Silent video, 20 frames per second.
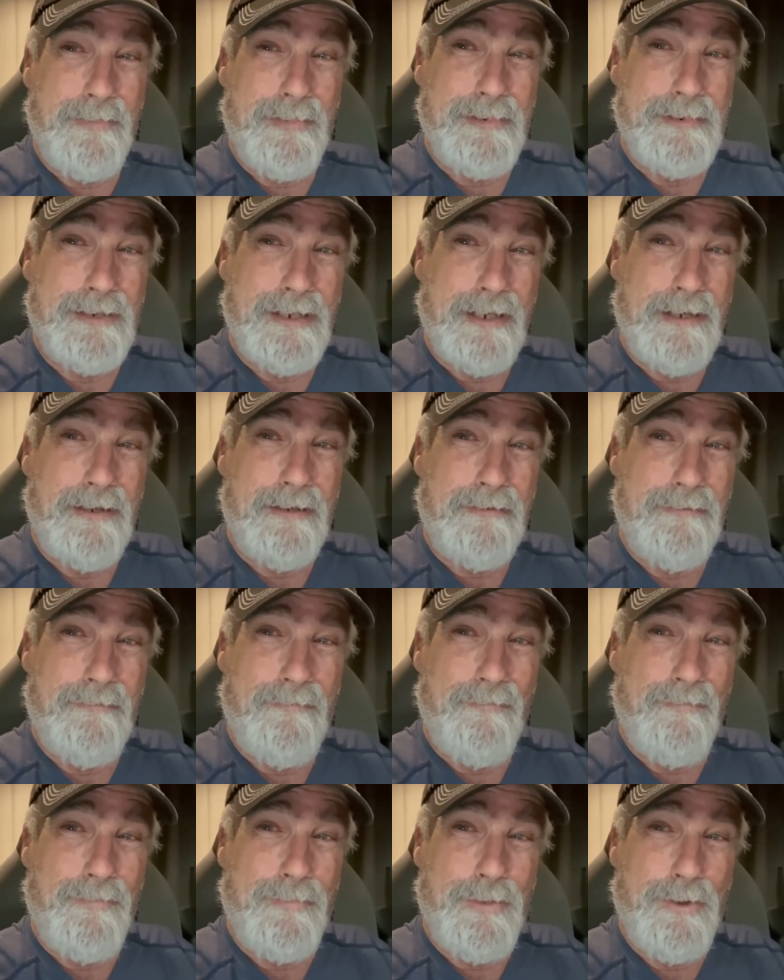He's like
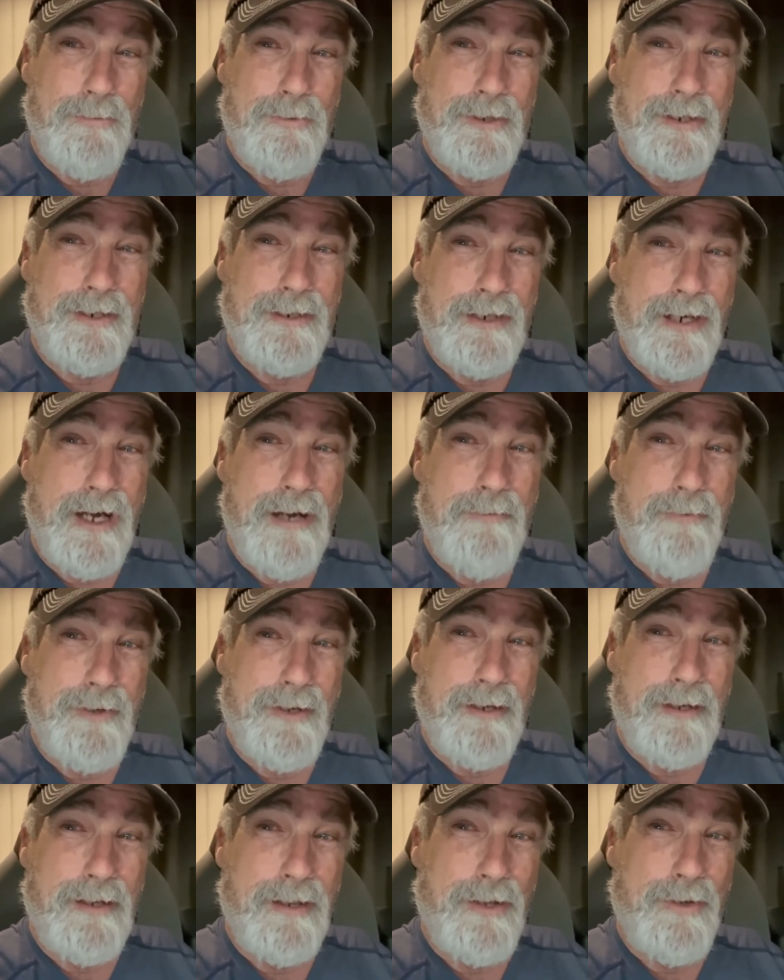a duplicate copy,
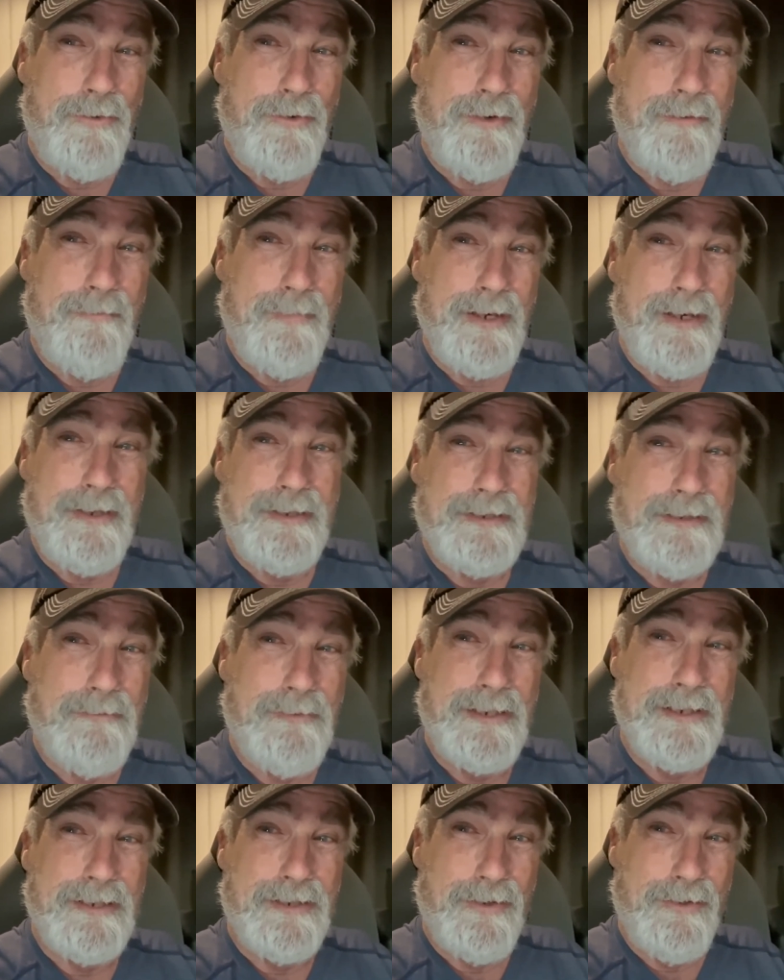a clone of me, except
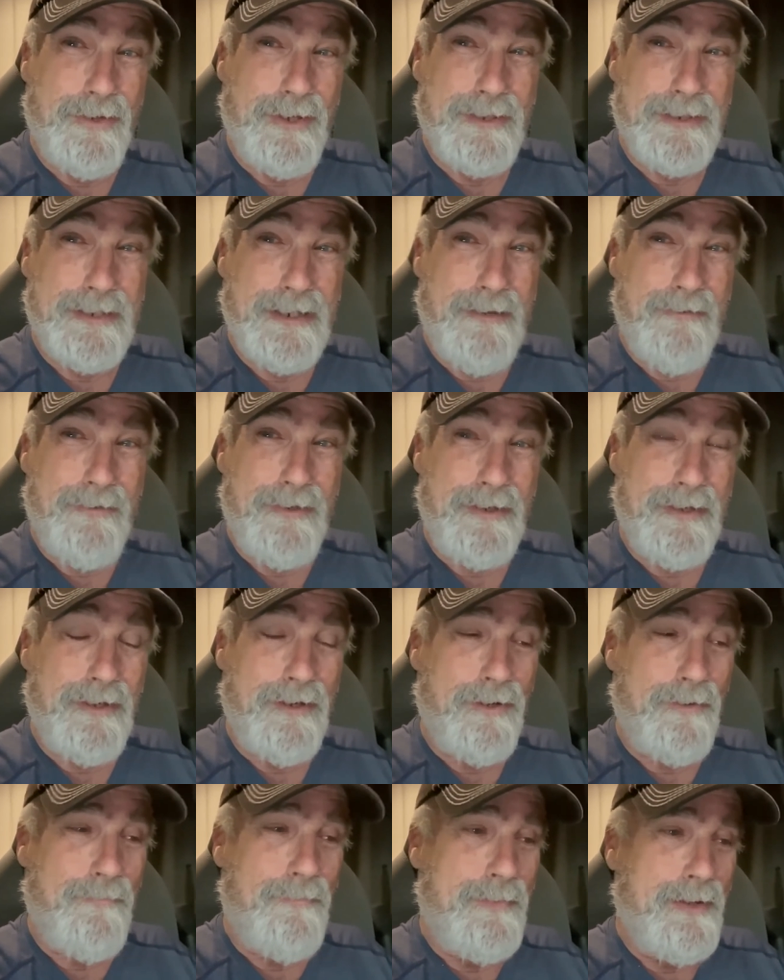he's 37, you
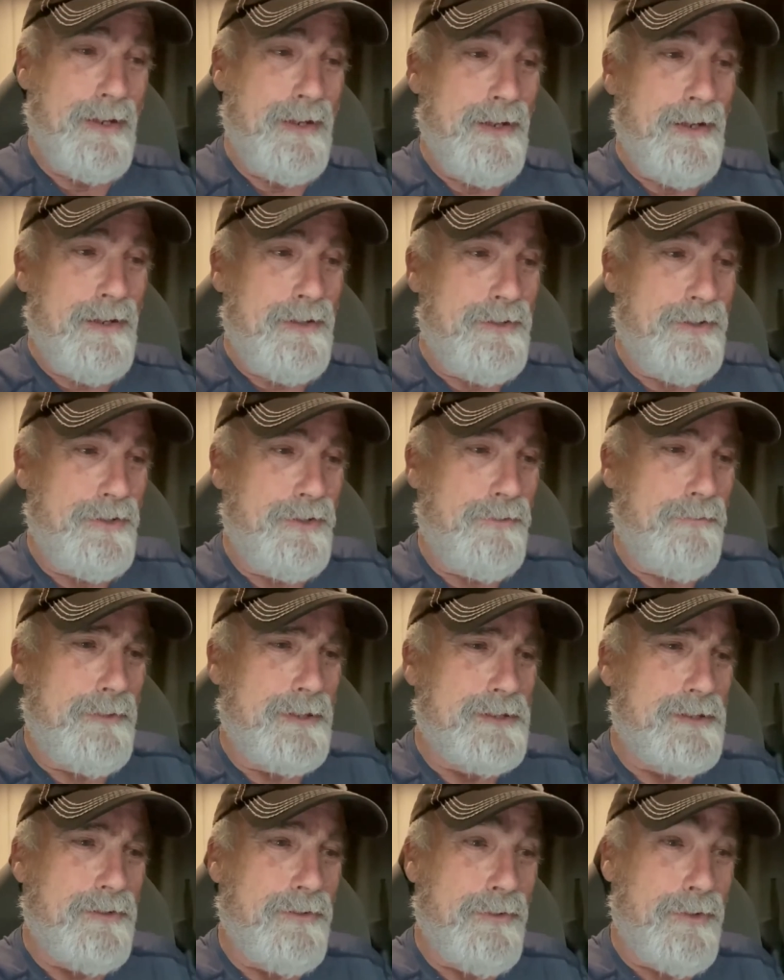know. Dude,
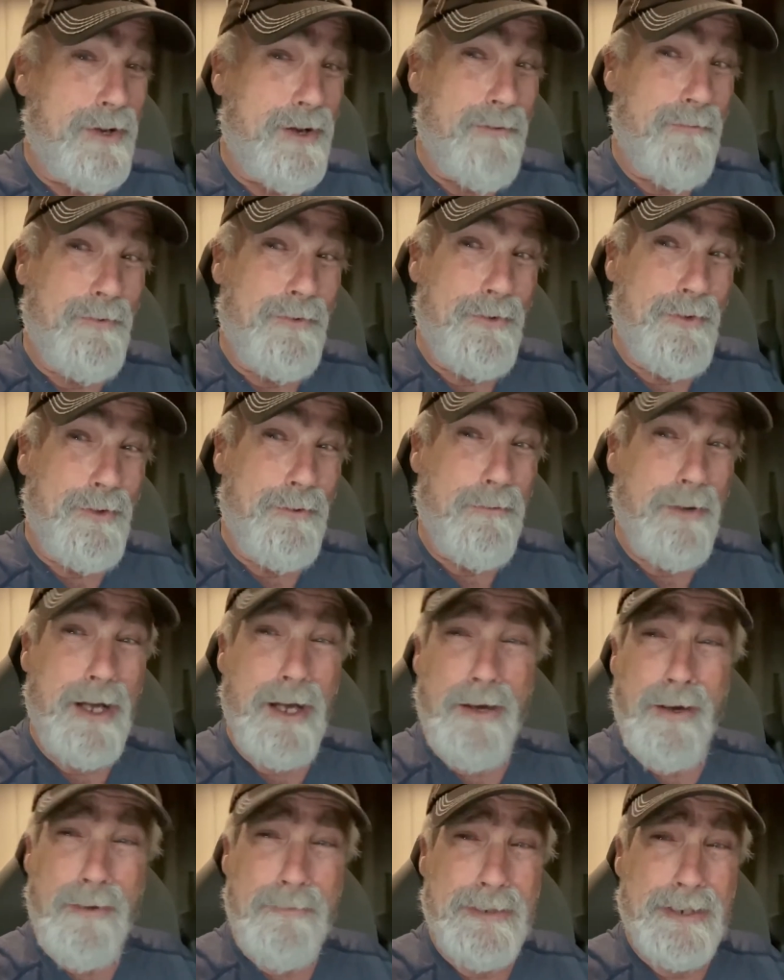what's going on with you?
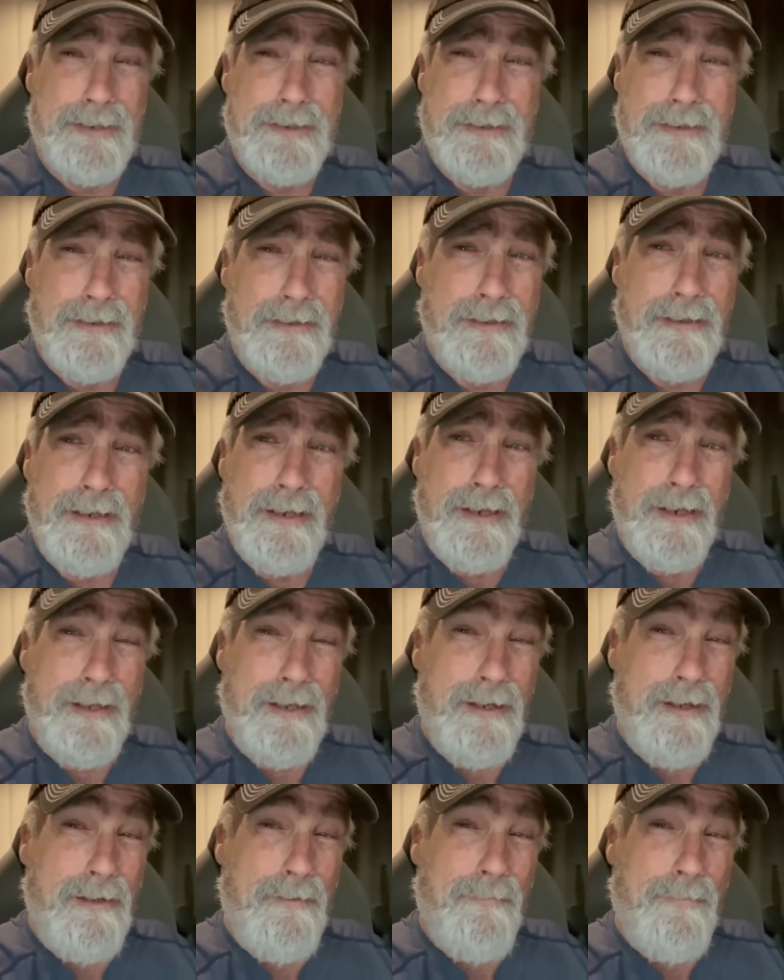Well, I'm just,
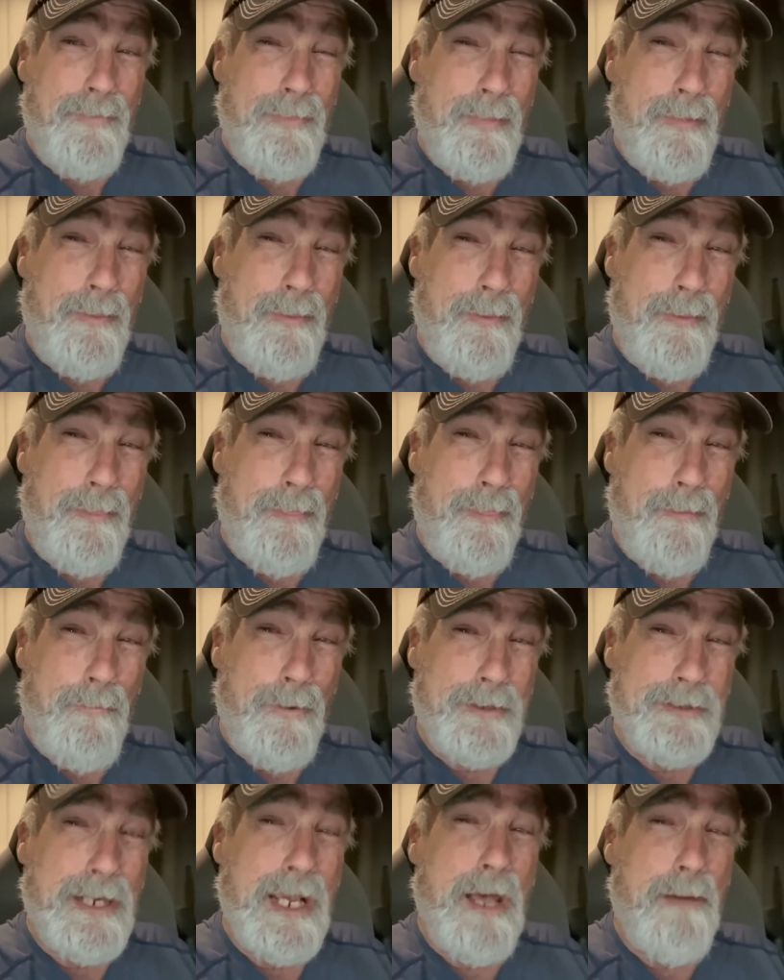
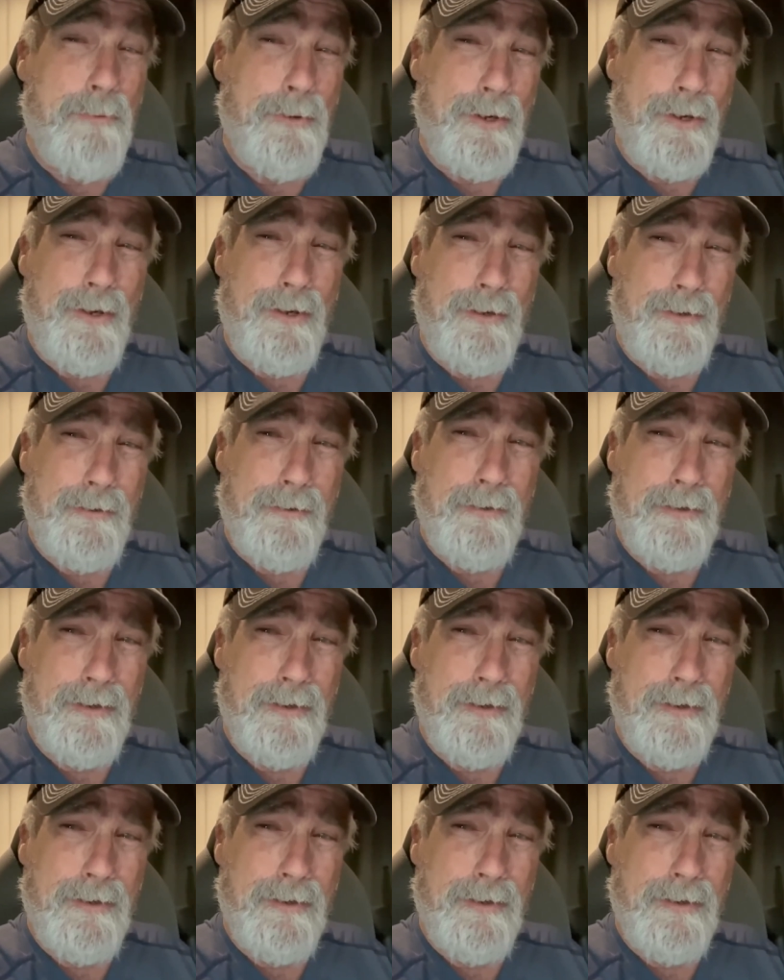what's happening?